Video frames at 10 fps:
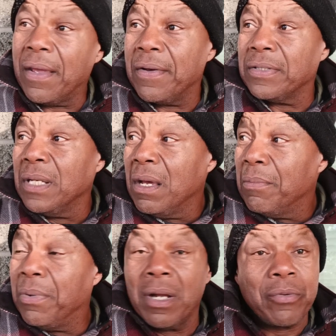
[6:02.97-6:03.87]
Terrence
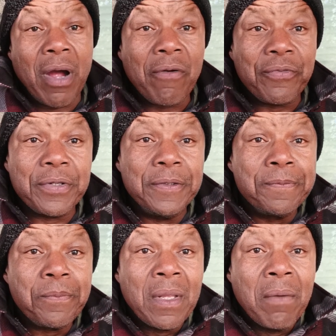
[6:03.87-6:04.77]
Bud Crawford
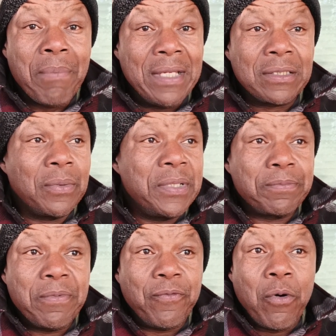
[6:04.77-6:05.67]
based on his
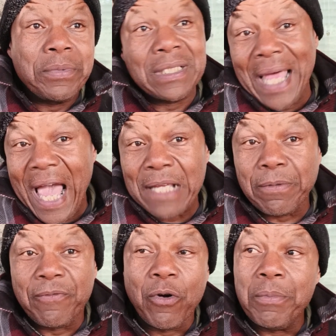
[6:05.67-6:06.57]
performance, his last
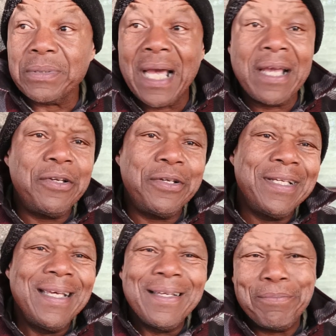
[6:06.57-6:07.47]
performance. Now
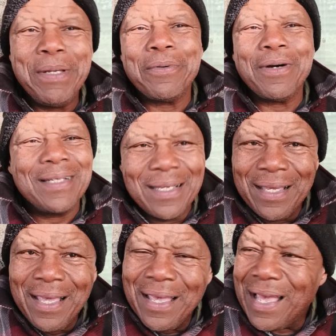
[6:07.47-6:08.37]

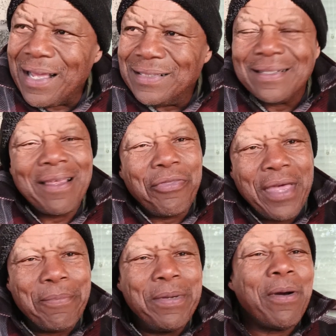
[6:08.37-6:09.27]
that's another
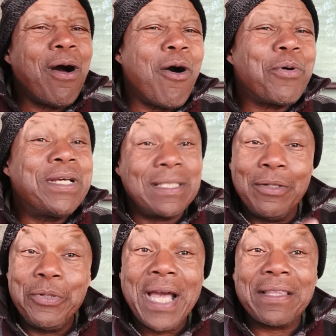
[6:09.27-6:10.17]
thing. People are always,
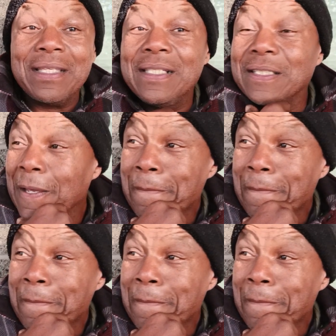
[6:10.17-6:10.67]
you got these